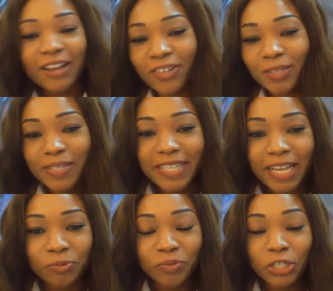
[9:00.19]
Christmas
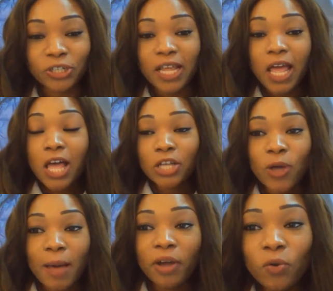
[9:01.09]
celebration. So
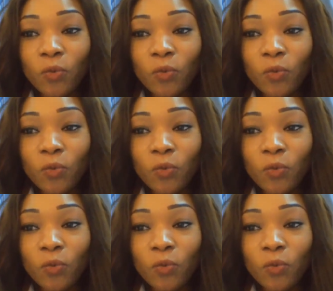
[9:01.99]
I'm going